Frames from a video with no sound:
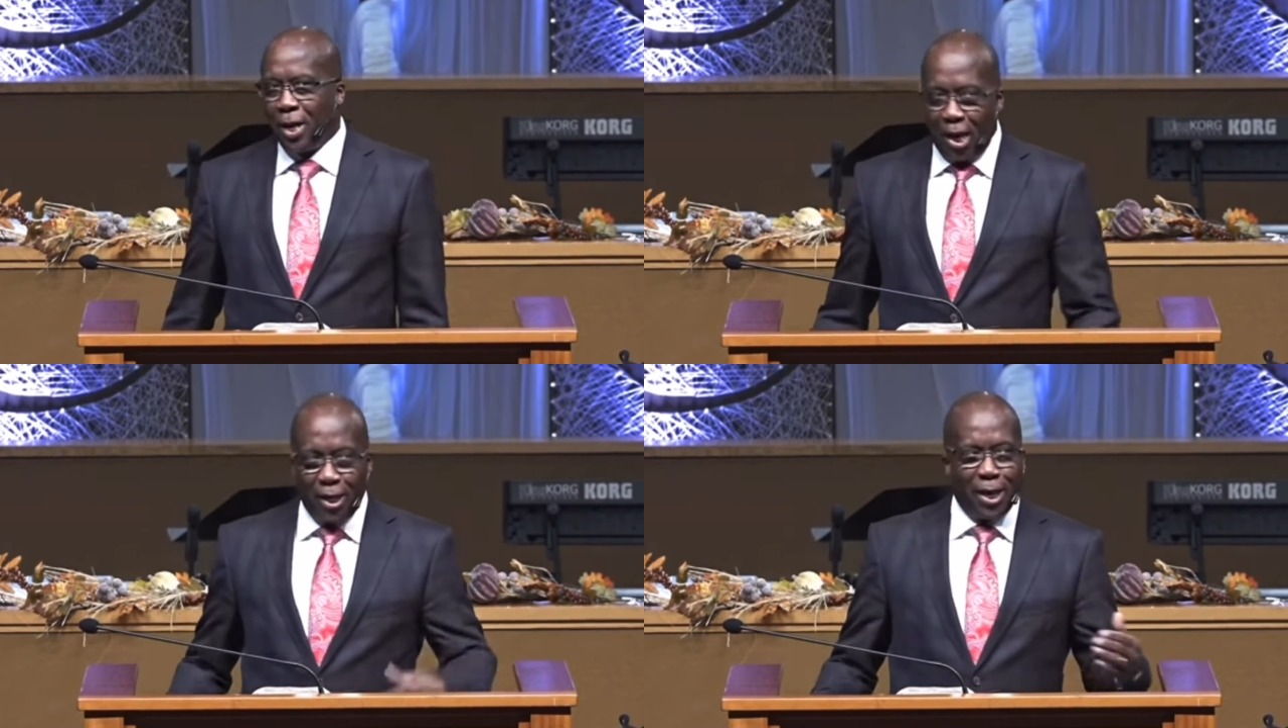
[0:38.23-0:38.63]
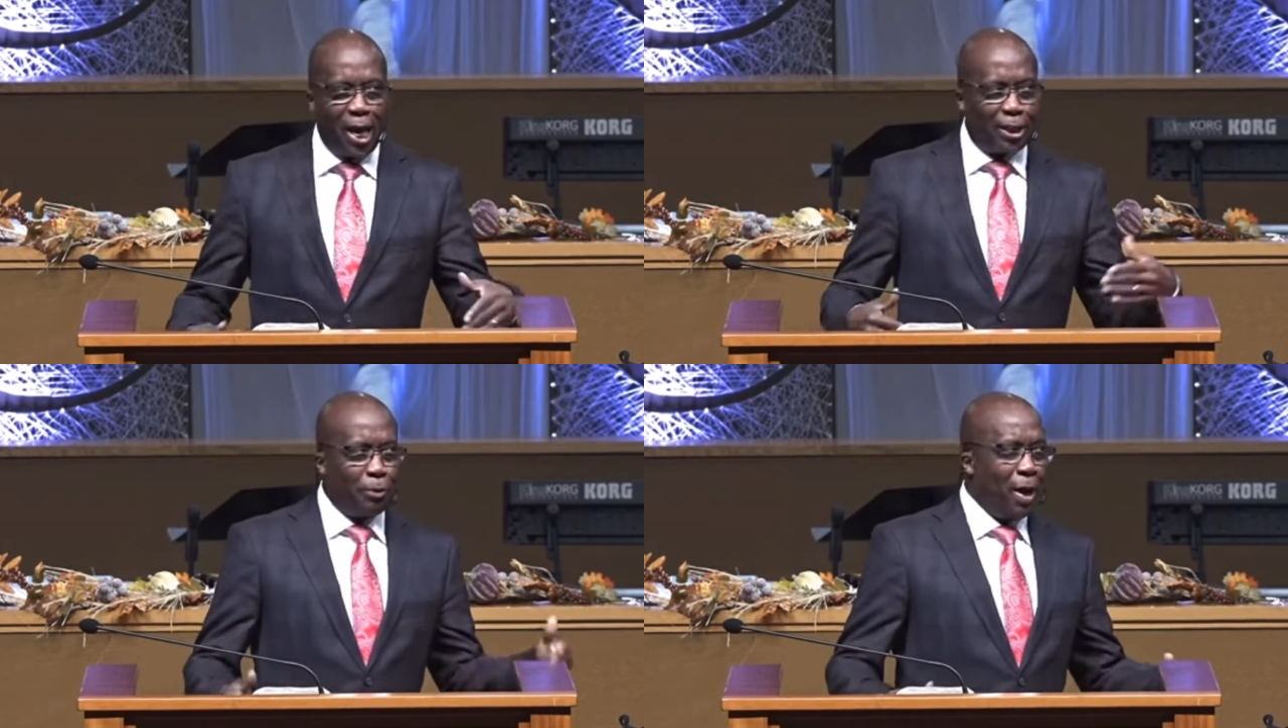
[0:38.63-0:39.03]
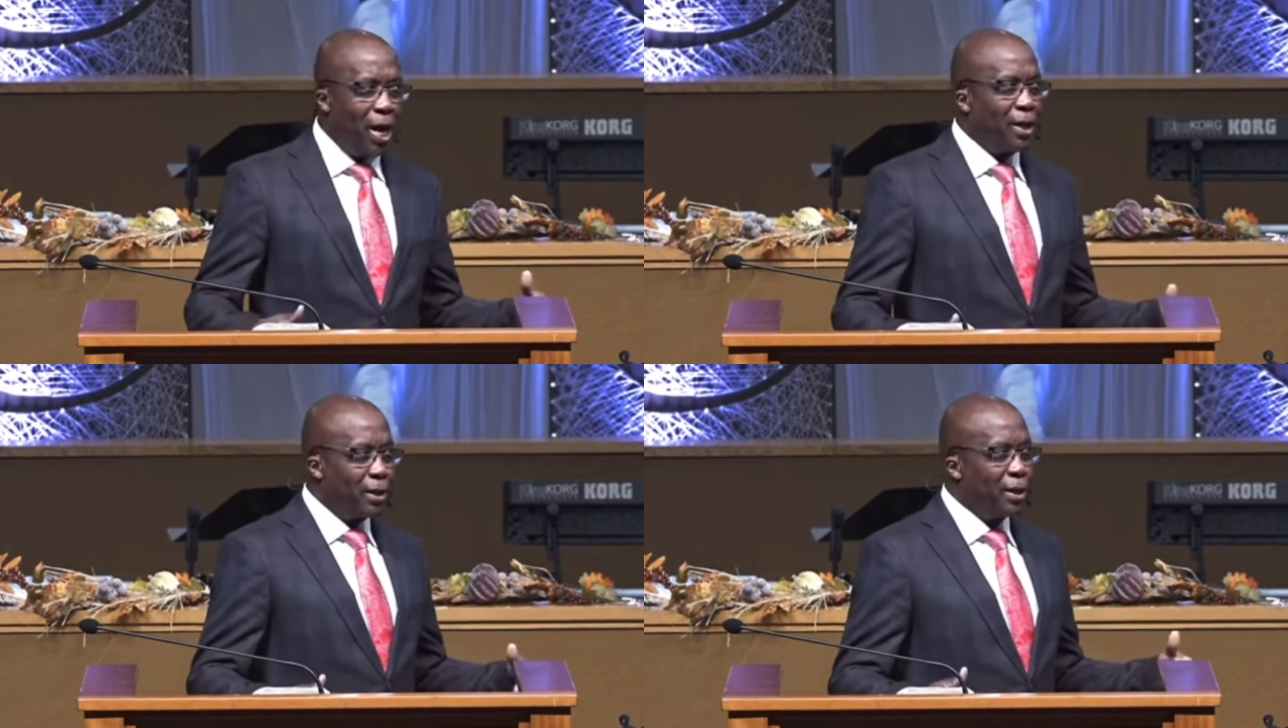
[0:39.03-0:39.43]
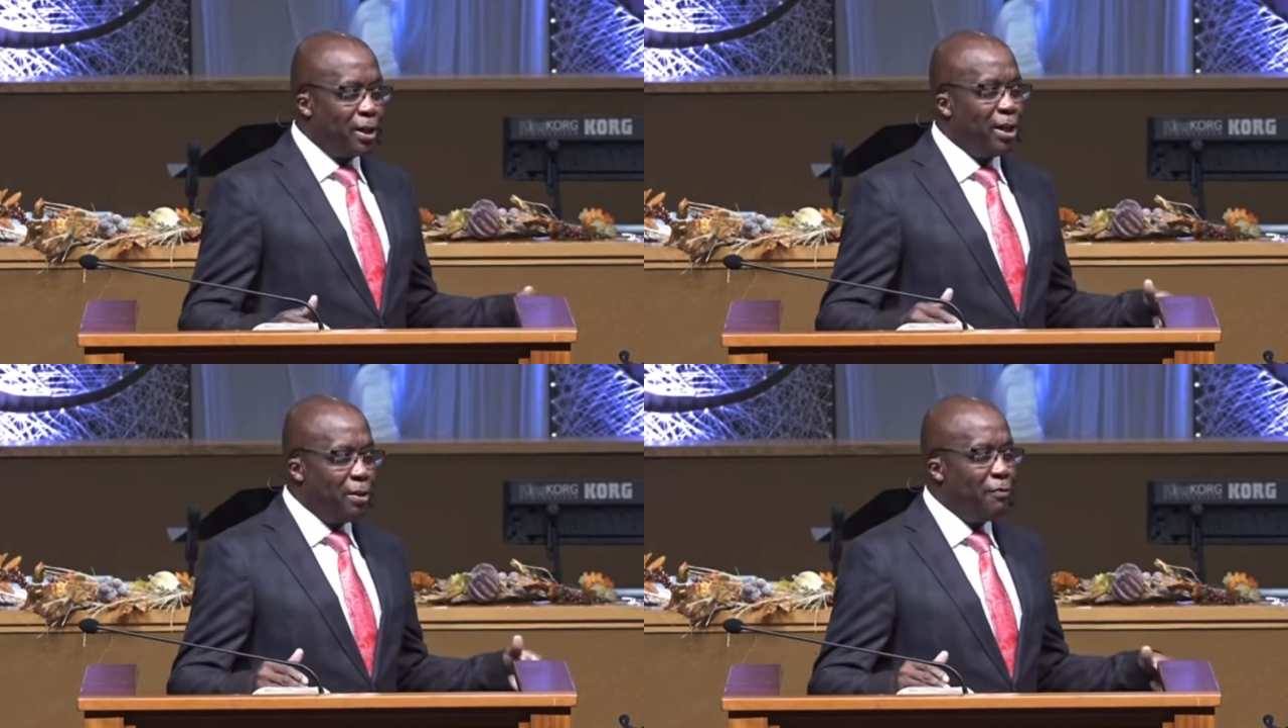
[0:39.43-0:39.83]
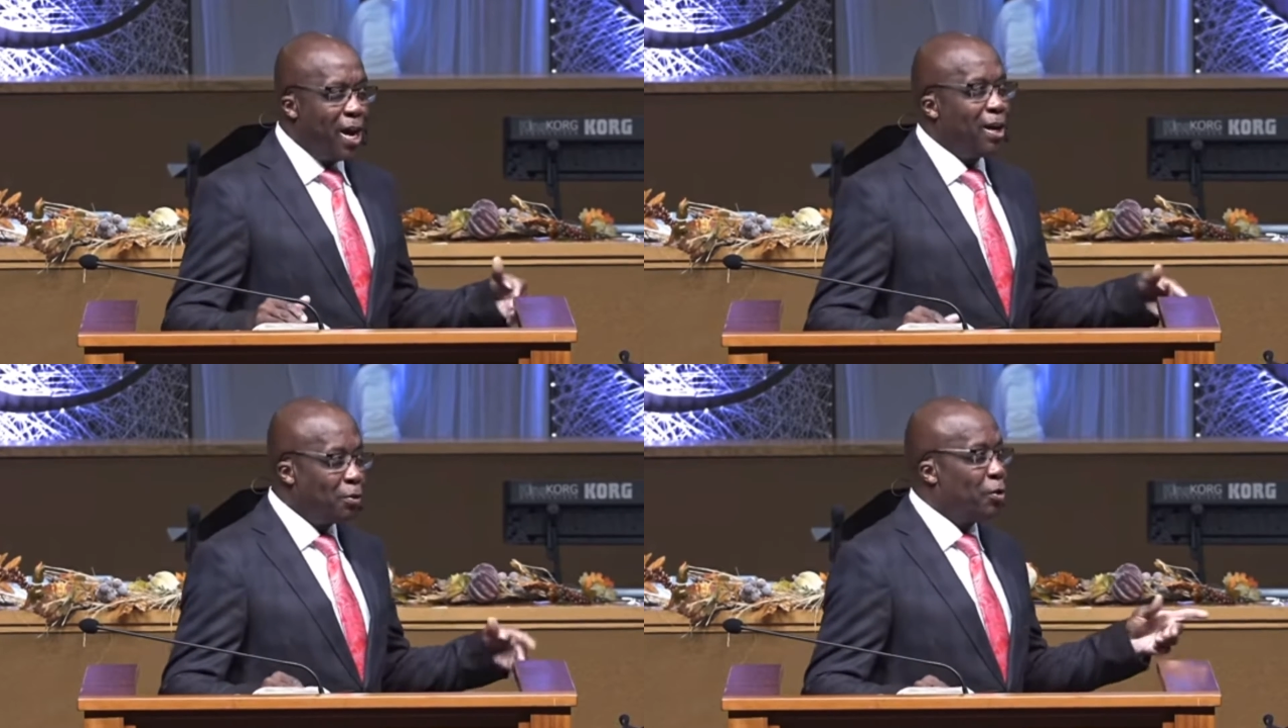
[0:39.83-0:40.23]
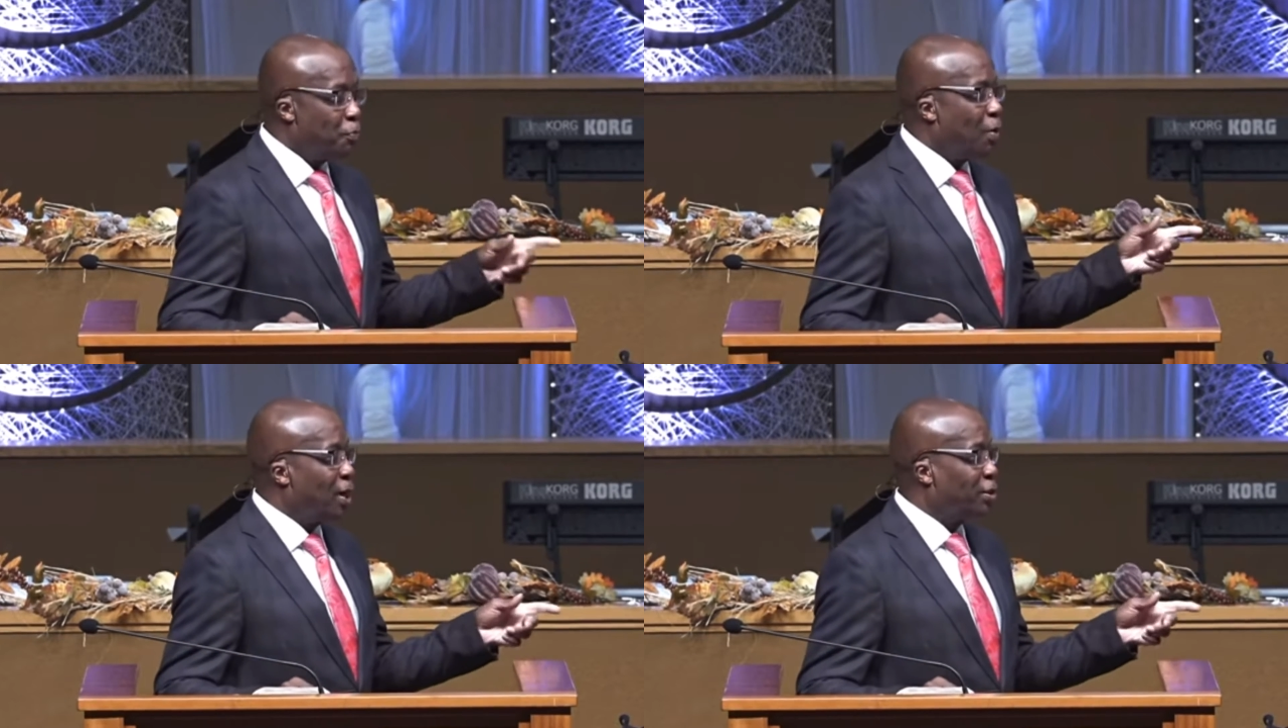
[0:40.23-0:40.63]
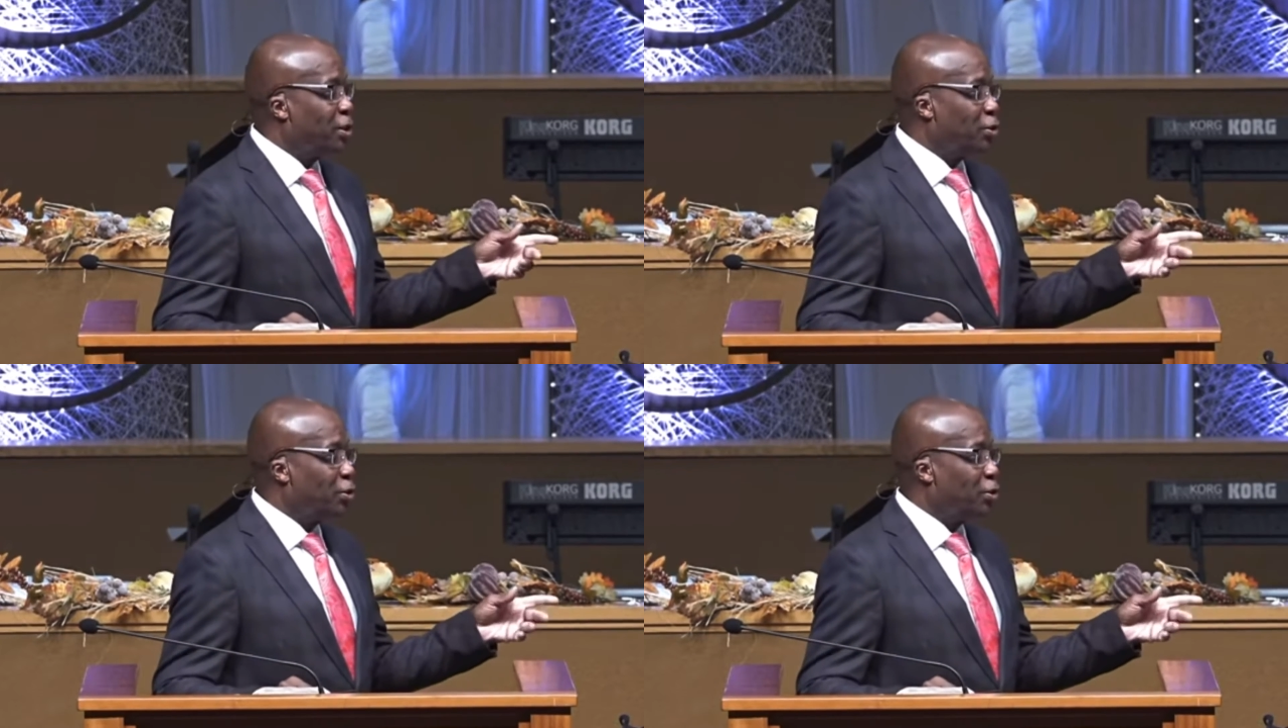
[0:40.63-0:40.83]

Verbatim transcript: And in actuality, he valued the process.